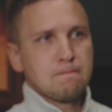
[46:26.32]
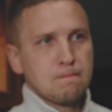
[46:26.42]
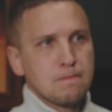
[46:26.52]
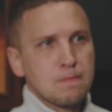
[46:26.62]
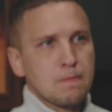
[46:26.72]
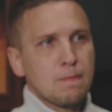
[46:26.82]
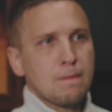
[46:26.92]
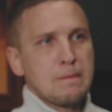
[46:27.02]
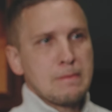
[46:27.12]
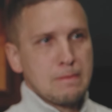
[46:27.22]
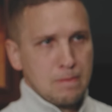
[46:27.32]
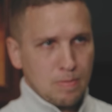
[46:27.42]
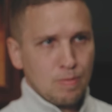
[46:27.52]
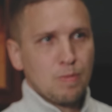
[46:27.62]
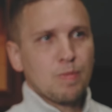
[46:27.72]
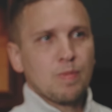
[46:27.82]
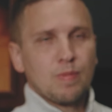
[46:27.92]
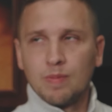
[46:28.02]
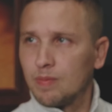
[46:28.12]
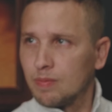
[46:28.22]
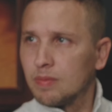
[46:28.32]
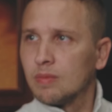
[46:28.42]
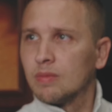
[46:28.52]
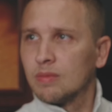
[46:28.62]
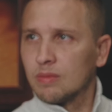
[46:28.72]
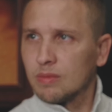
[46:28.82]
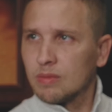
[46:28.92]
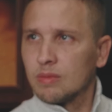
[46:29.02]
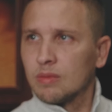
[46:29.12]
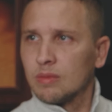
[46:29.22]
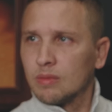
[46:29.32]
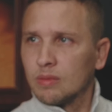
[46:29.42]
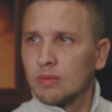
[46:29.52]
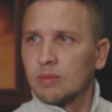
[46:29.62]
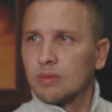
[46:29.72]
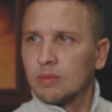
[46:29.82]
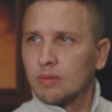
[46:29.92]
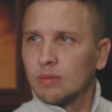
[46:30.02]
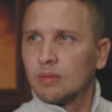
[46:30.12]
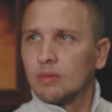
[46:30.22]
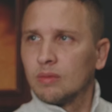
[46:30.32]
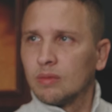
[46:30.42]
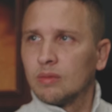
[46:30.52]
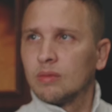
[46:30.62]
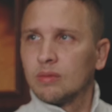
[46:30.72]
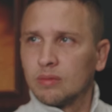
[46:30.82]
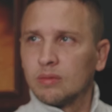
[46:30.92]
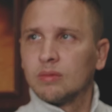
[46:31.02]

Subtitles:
(silent)